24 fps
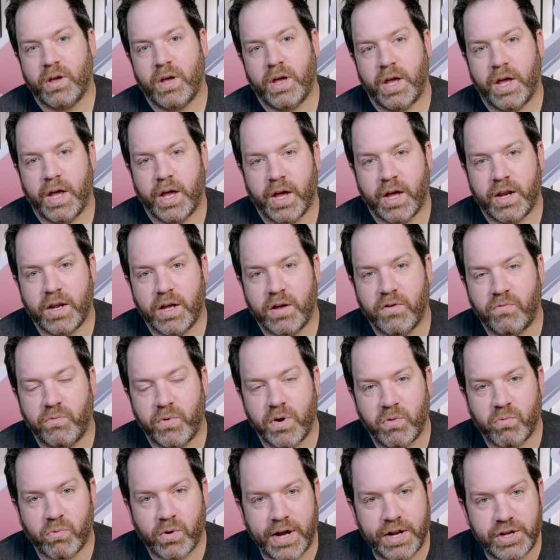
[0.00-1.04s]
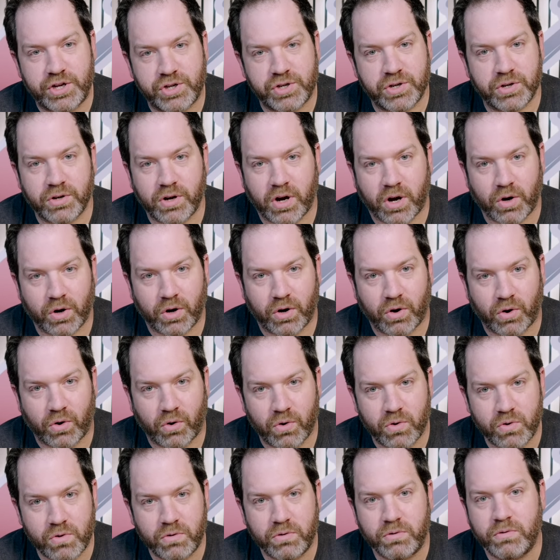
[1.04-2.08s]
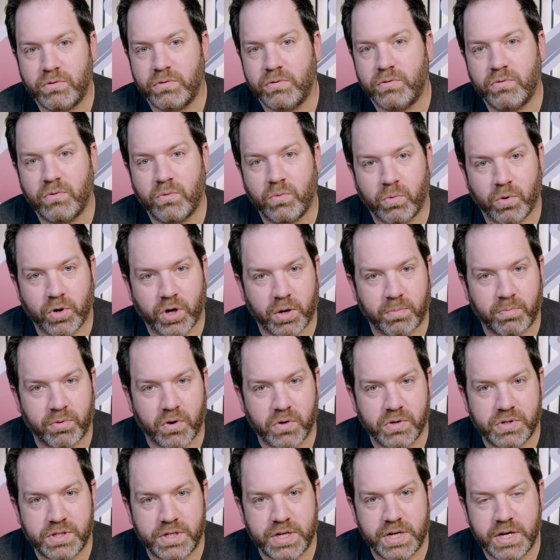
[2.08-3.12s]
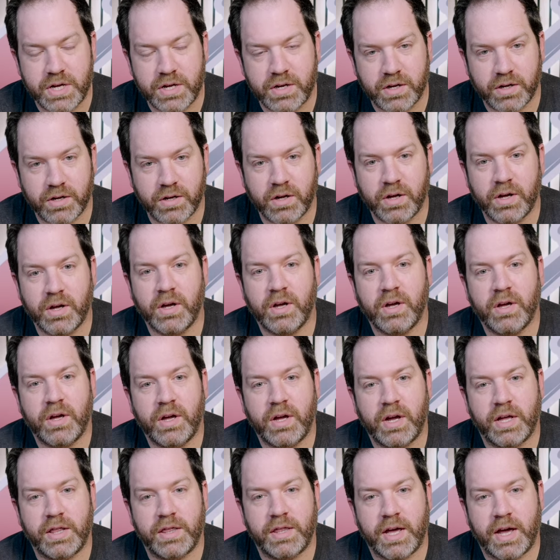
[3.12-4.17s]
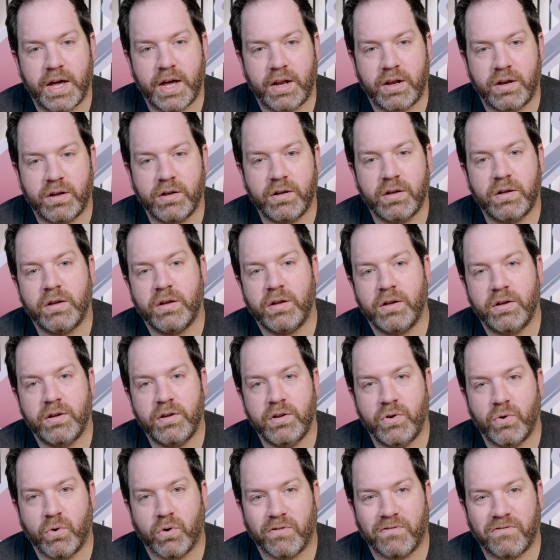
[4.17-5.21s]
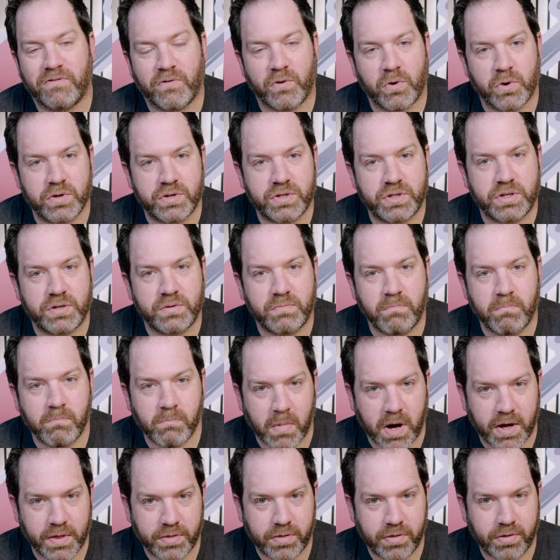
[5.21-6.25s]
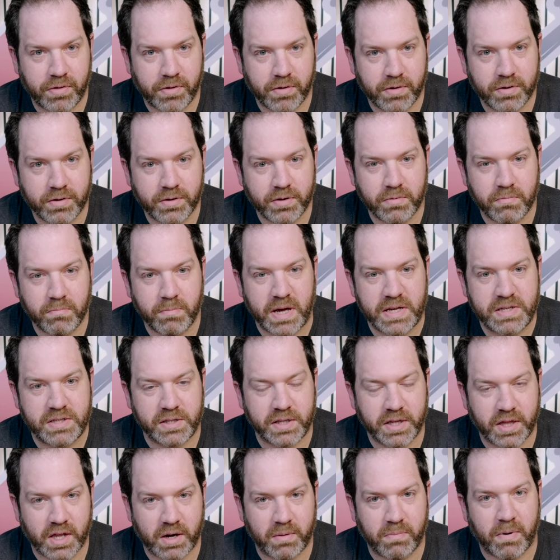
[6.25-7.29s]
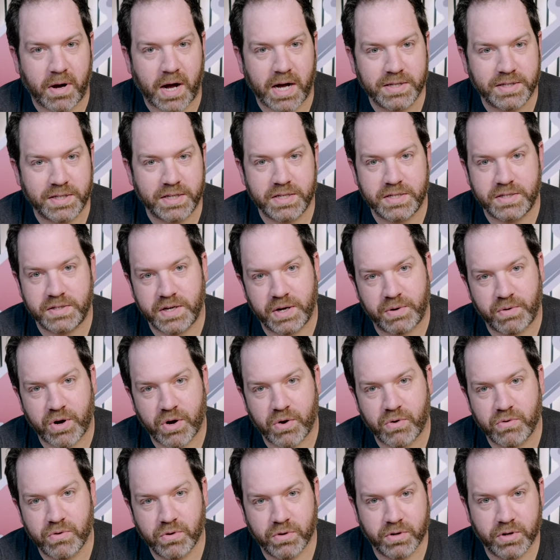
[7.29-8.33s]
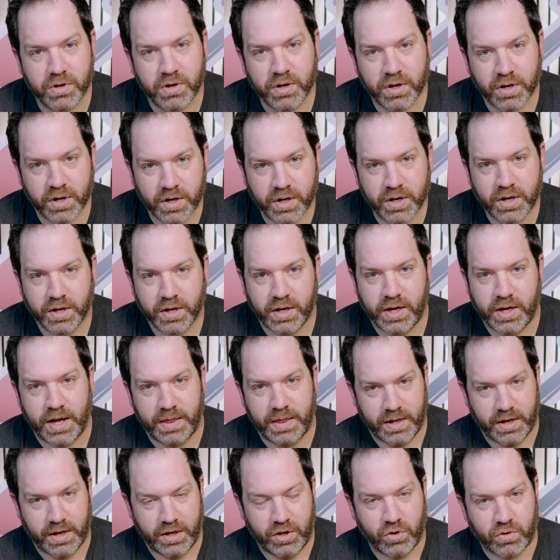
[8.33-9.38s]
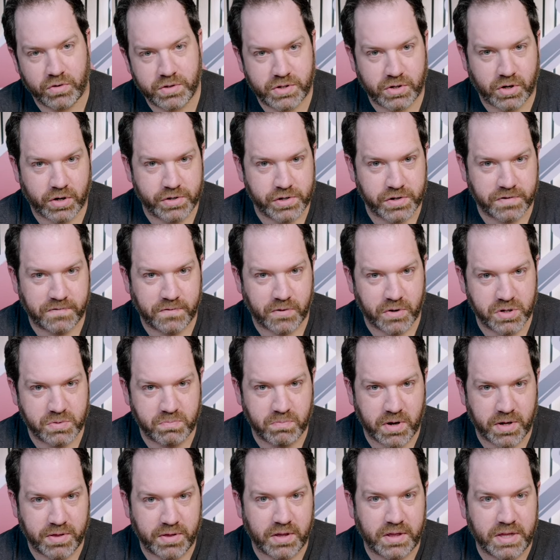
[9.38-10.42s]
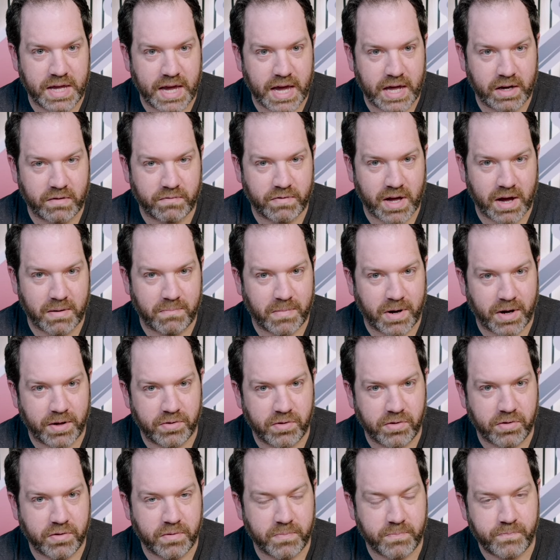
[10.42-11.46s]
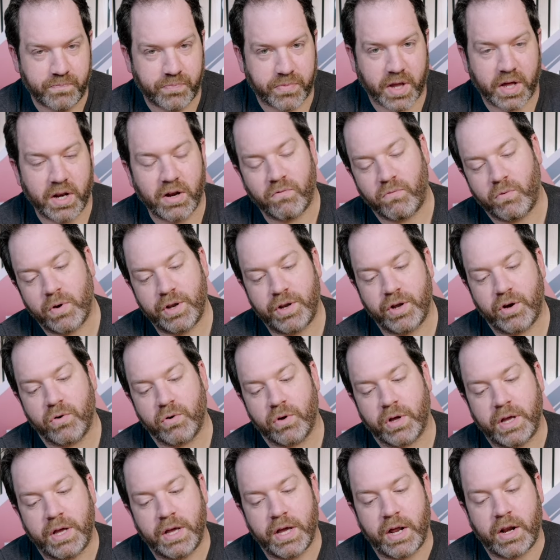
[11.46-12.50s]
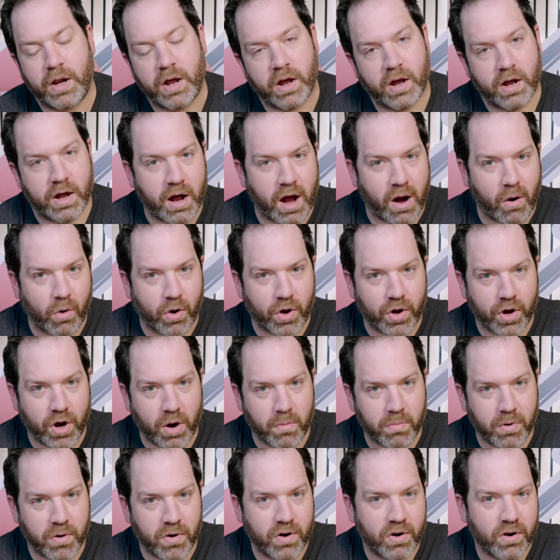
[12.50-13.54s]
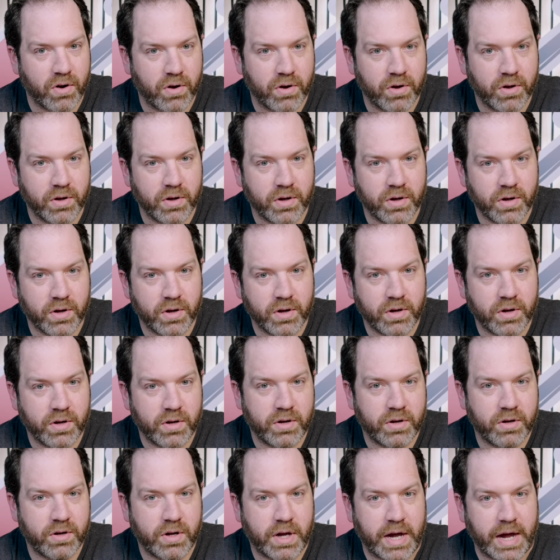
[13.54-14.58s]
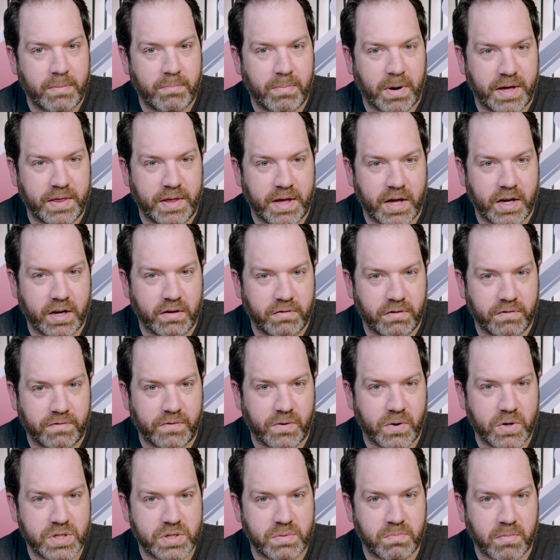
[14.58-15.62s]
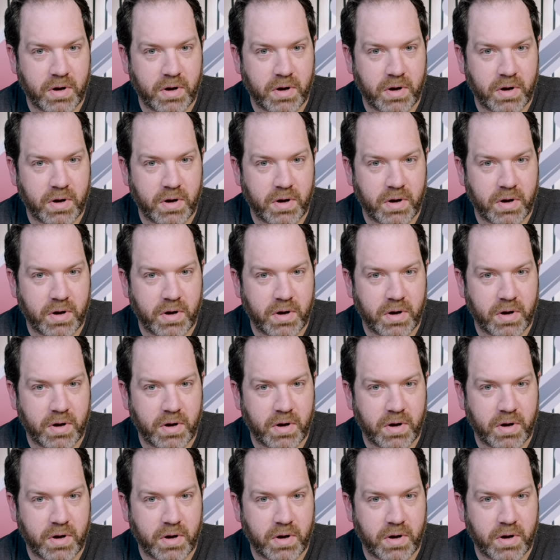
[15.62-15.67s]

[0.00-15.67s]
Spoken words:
and if we reach our goal, we're going to proceed, and then your first month, basically the deposit is 0, and then you'll start your first month at the end of that month. And if we don't get our number by the end of the first